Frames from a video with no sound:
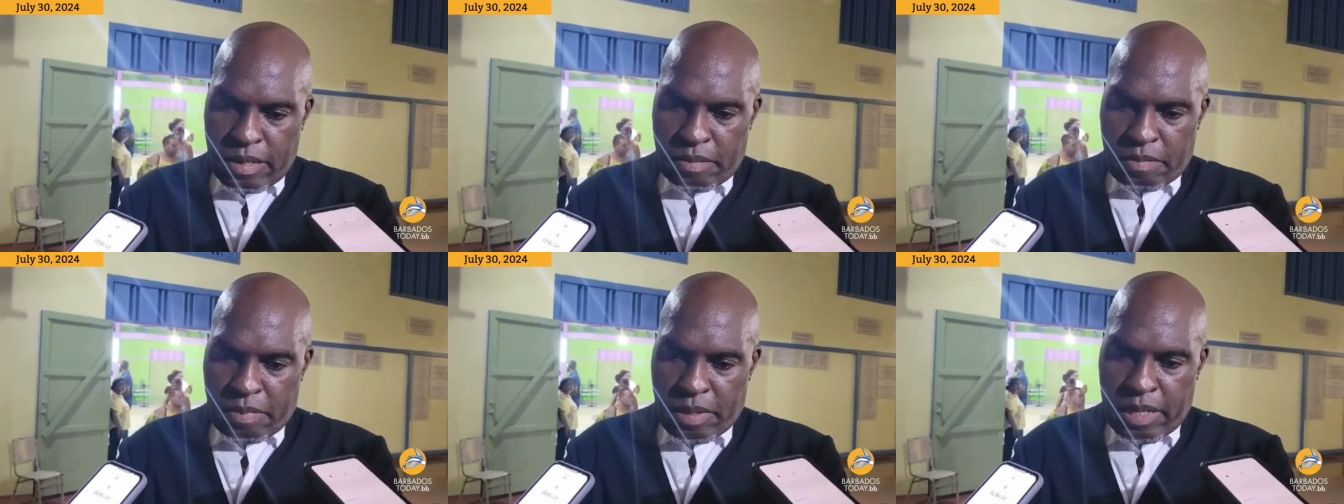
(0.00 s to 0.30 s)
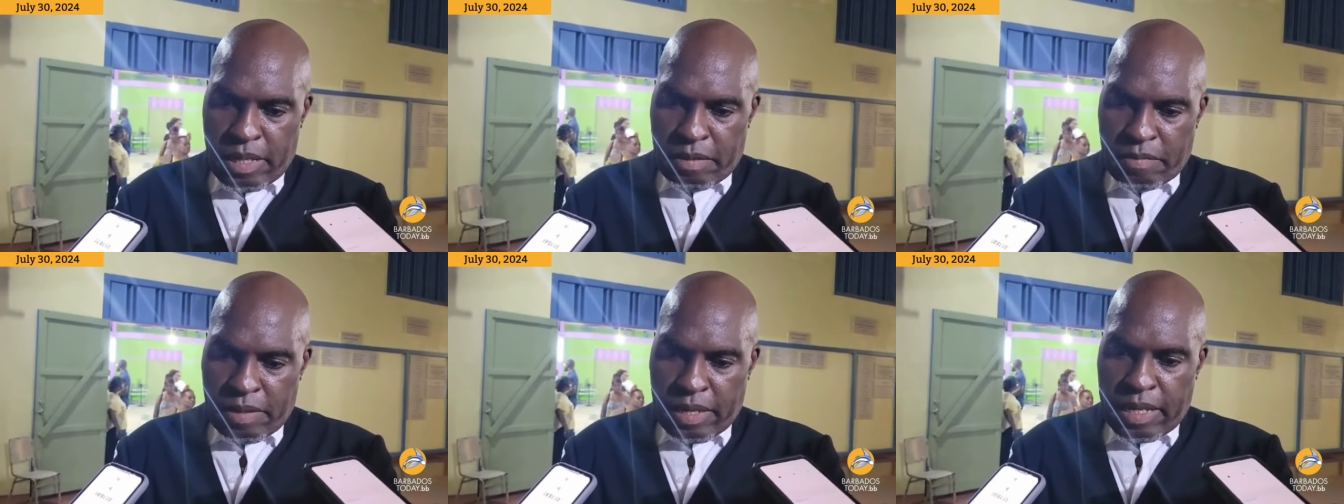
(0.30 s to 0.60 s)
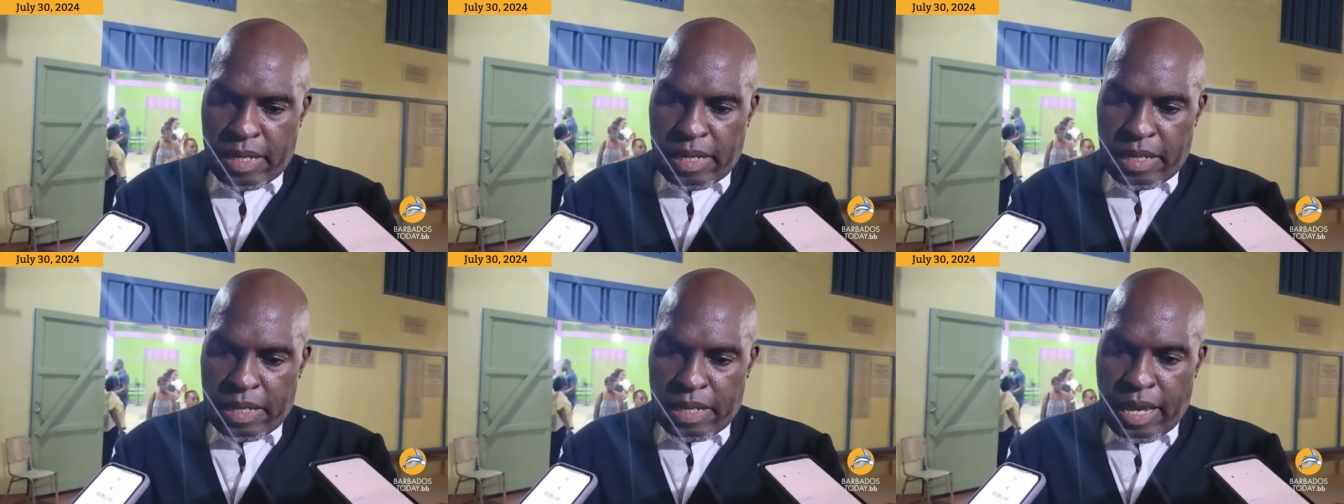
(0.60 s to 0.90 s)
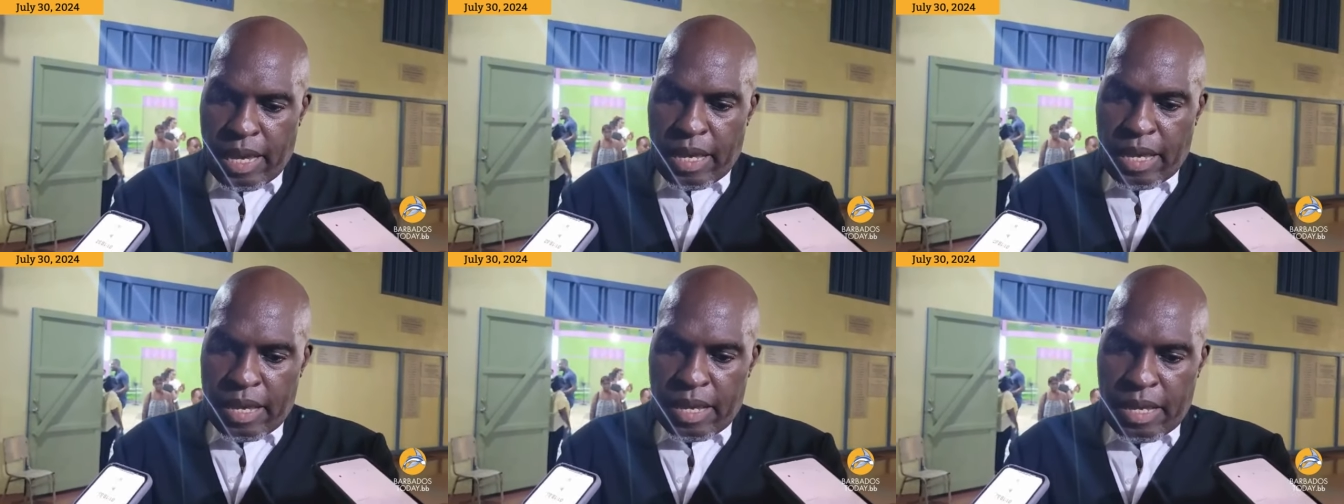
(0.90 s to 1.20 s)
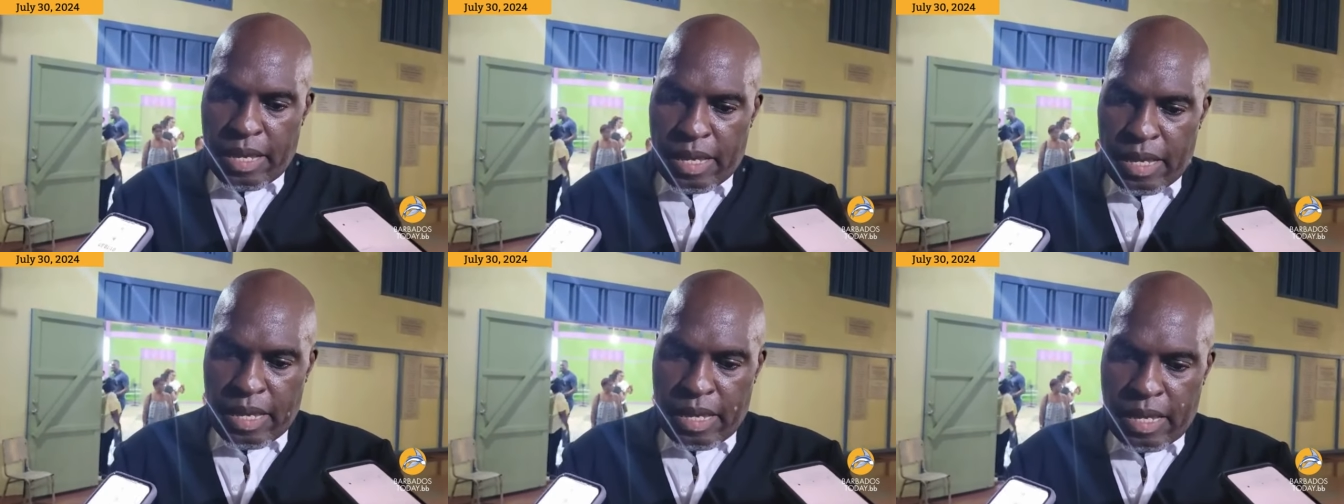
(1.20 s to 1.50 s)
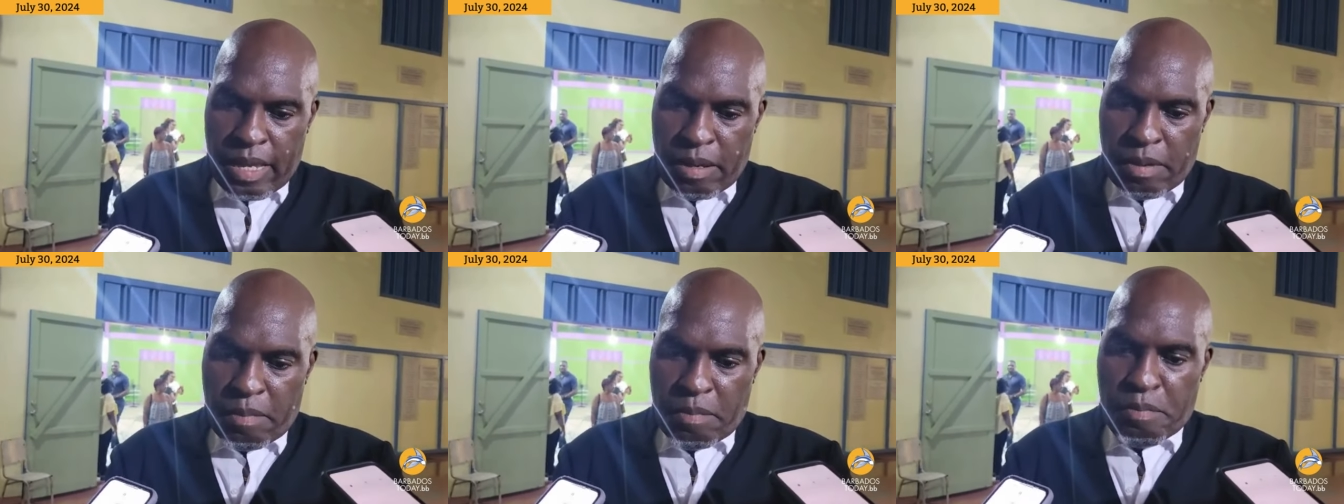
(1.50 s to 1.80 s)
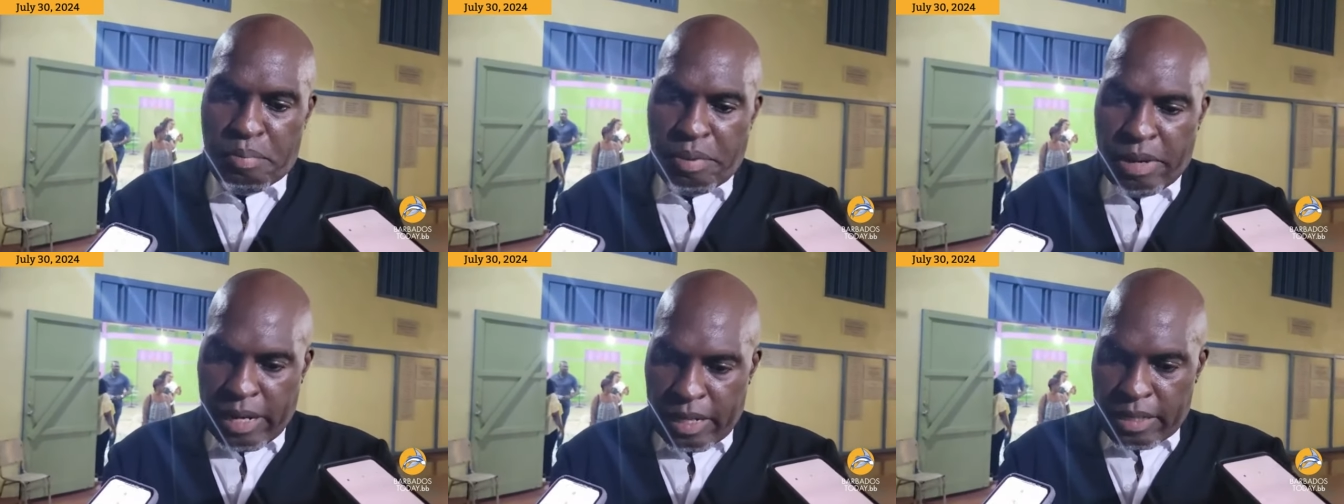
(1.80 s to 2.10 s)
believe I can
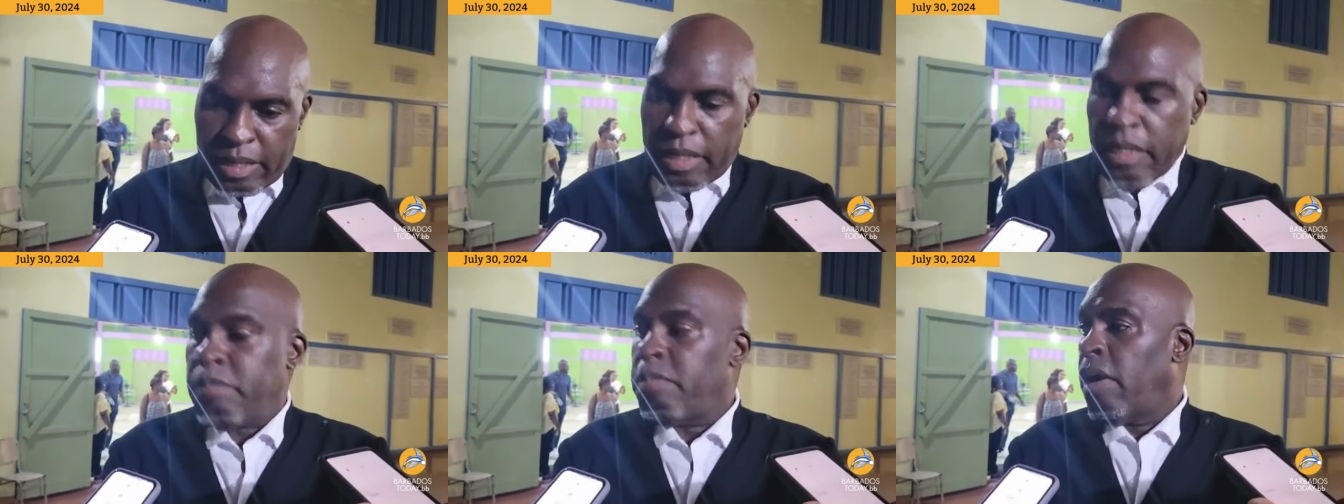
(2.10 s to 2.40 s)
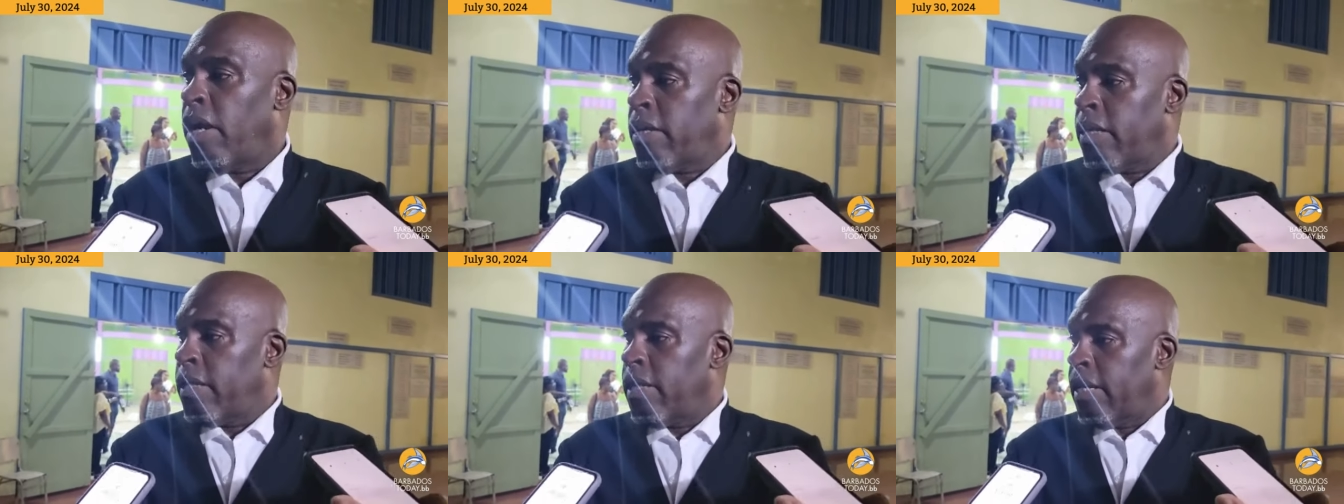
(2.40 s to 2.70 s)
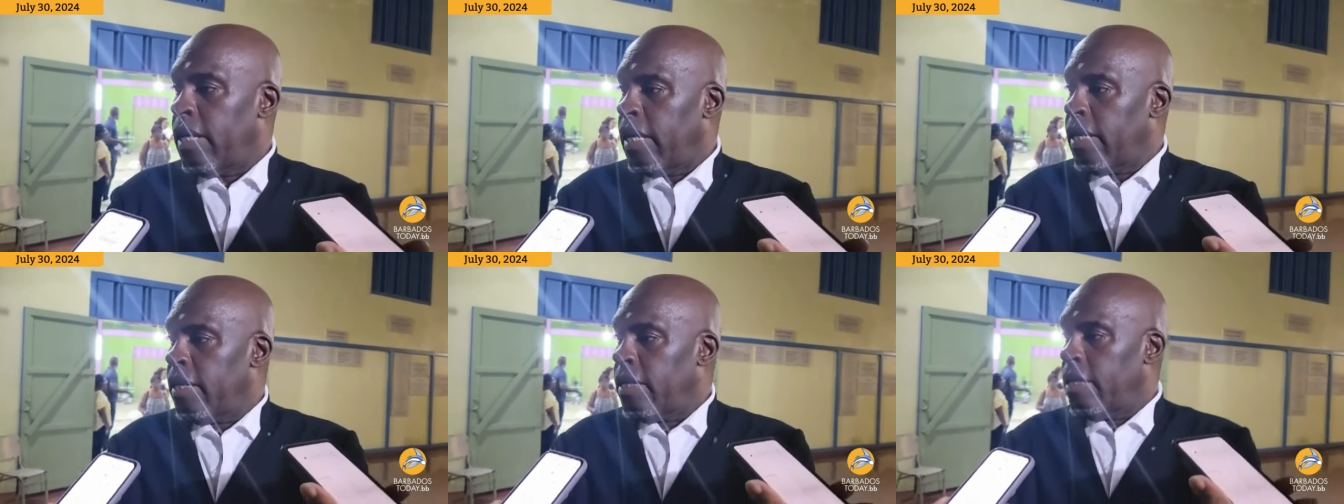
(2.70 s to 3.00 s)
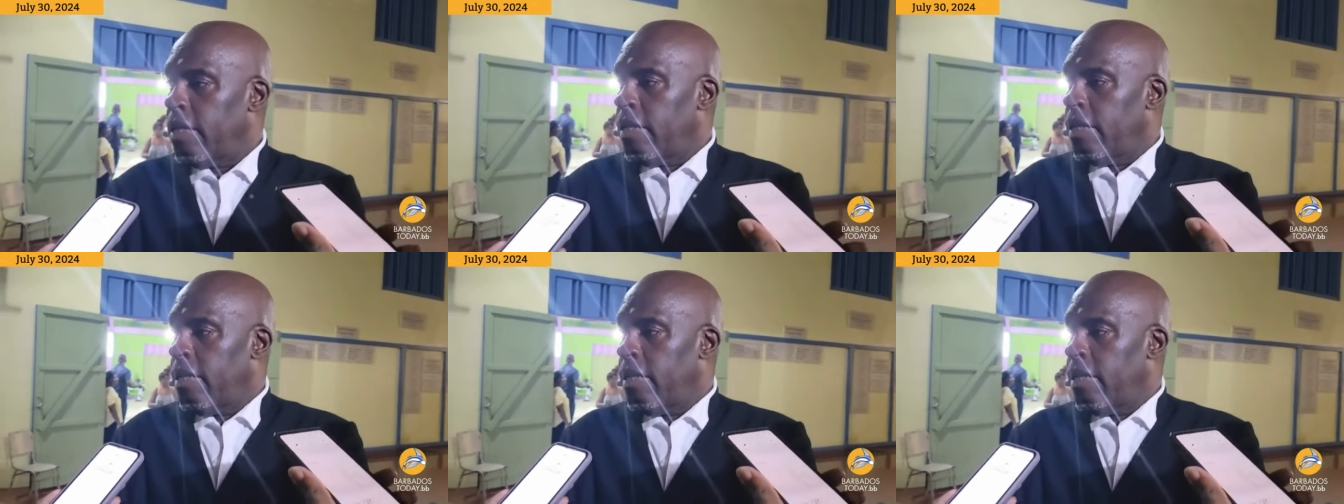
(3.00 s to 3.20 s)
bring this party together,